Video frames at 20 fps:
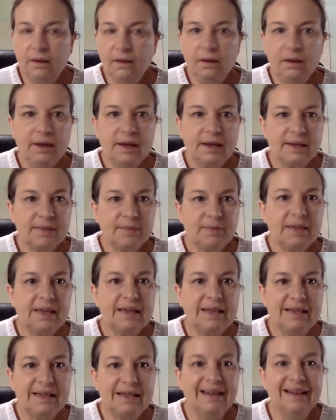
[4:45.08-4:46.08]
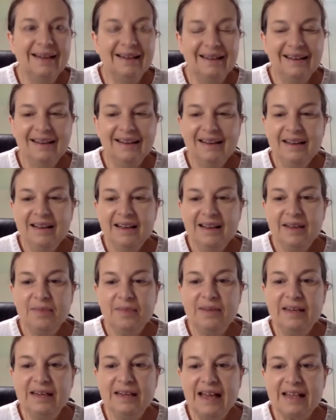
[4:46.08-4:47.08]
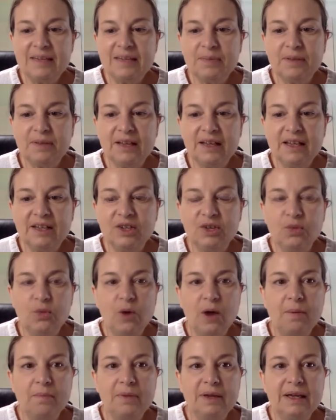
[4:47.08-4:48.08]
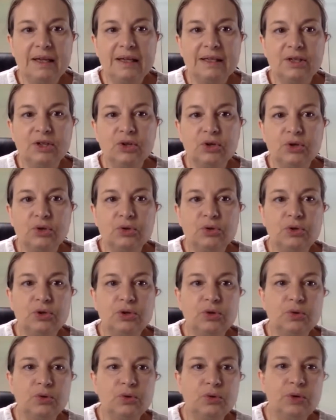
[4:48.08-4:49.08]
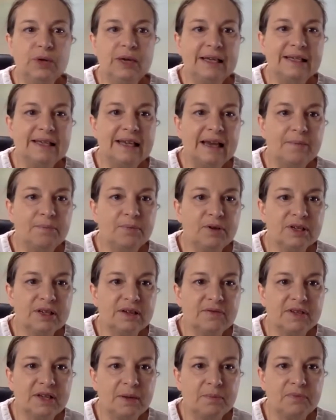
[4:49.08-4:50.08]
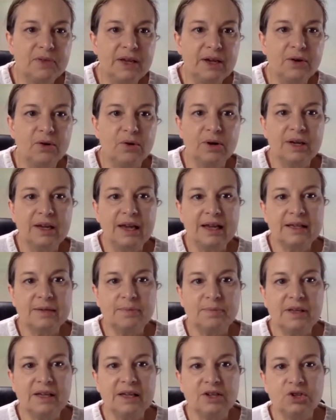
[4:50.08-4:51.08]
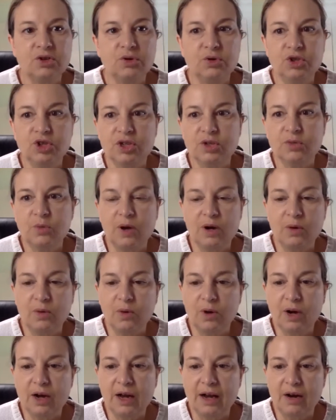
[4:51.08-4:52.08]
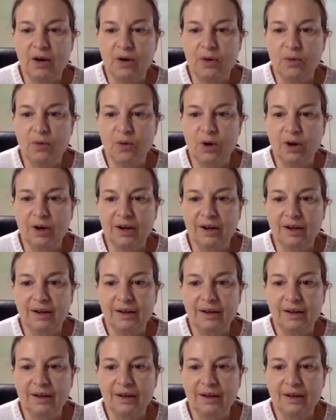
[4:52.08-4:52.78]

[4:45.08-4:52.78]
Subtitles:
Yes, please. You mean yes, please, you want me to do examples of something, or yes, please, you just want to work on homework?